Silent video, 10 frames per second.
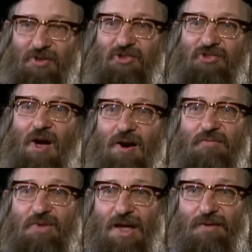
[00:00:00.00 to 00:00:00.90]
Star
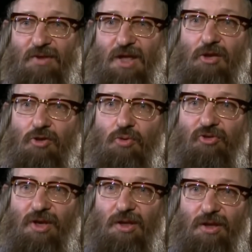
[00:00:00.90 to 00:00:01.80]
of David. They're
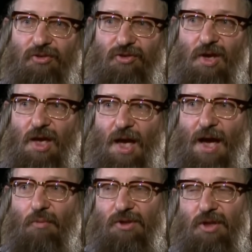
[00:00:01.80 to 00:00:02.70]
using this,
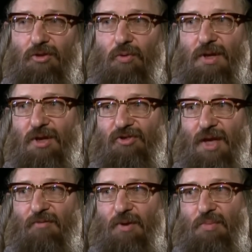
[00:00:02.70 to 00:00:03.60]
and what they're doing is
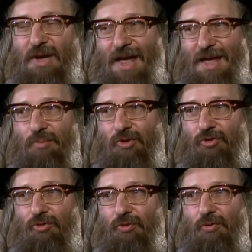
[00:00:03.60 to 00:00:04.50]
they've been able
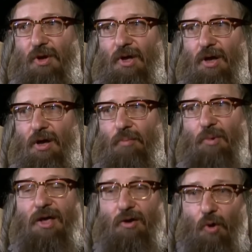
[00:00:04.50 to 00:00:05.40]
to,
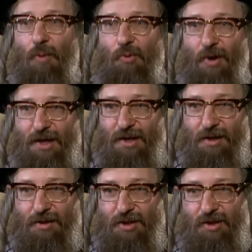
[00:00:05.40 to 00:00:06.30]
by
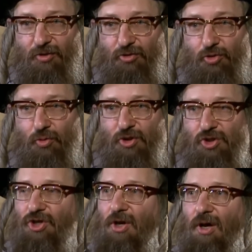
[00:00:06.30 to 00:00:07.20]
incorporating the
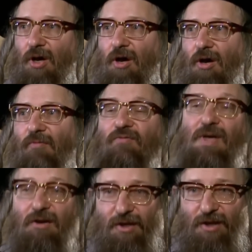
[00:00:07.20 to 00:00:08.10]
Jewish
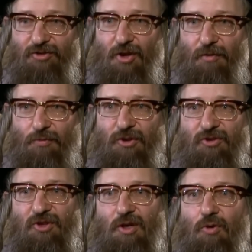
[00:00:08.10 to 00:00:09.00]
feelings, for
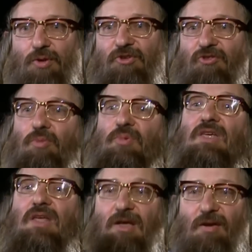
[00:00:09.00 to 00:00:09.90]
instance, they call themselves the
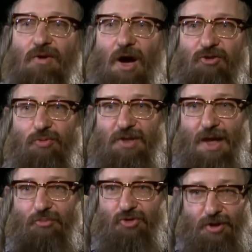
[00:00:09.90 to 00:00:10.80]
beginning of God's
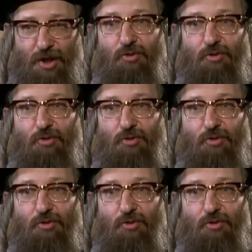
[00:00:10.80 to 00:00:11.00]
redemption.